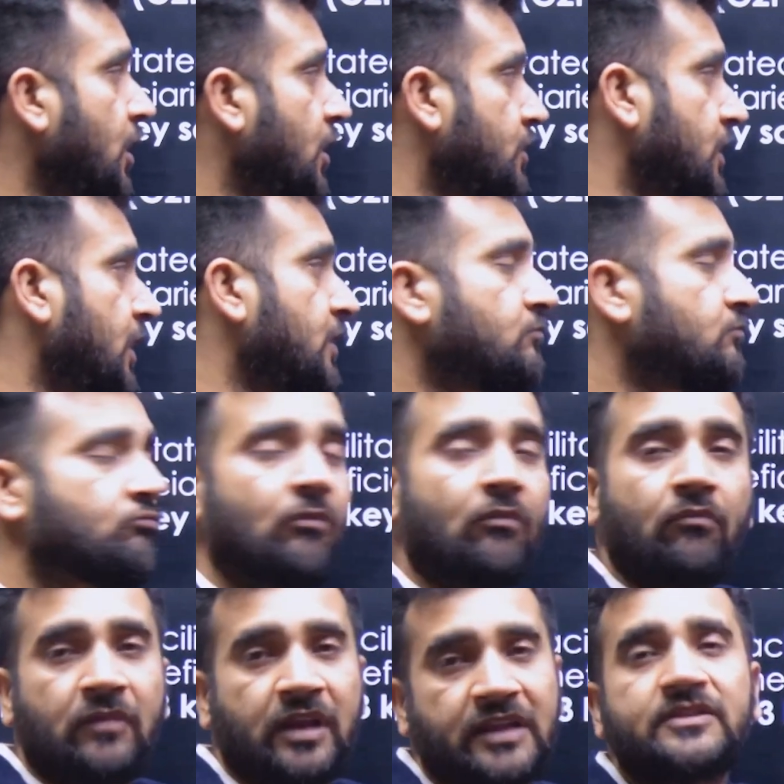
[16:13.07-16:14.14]
then
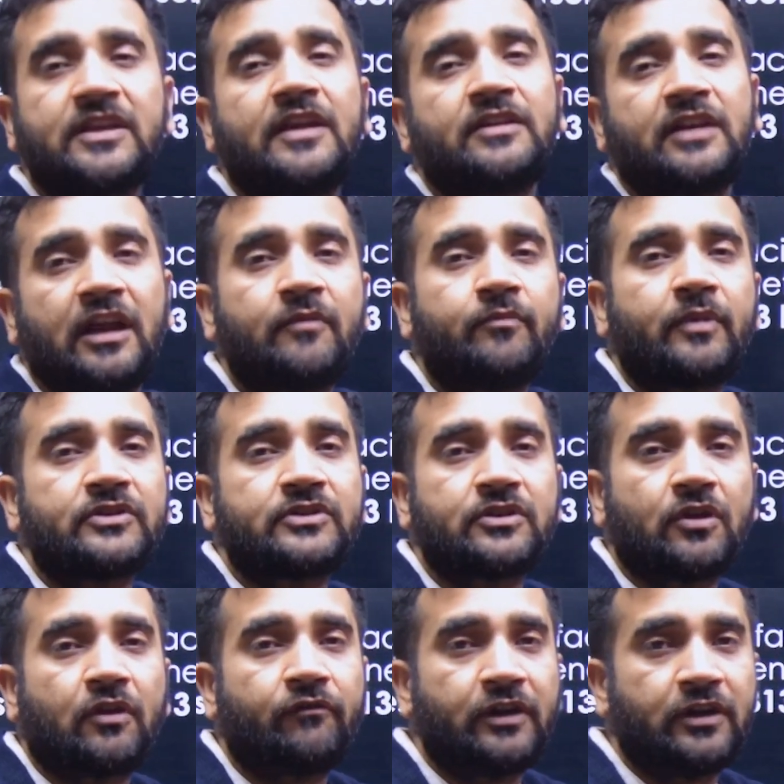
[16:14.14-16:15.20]
less than 10%
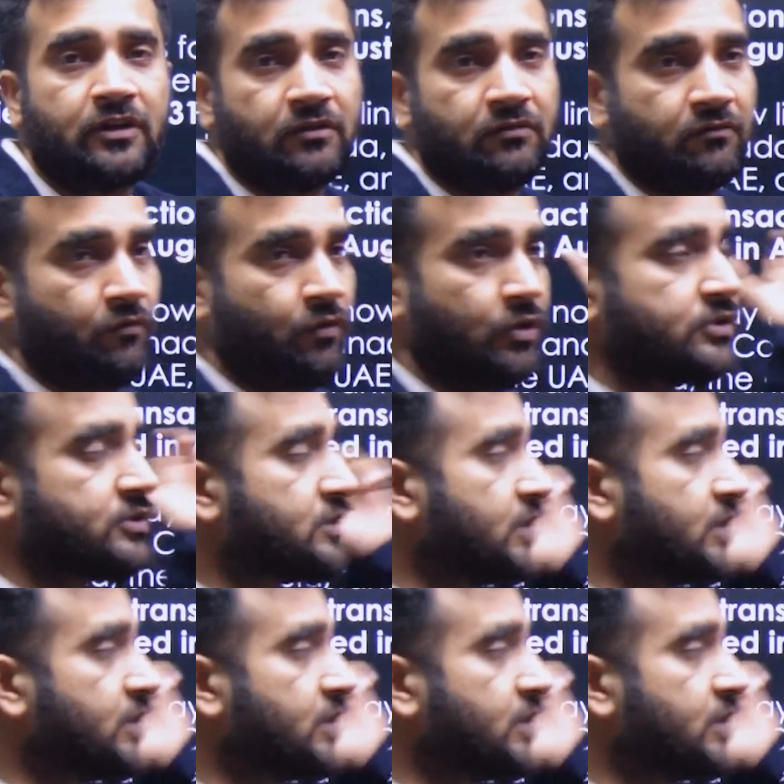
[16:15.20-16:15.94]
of it was the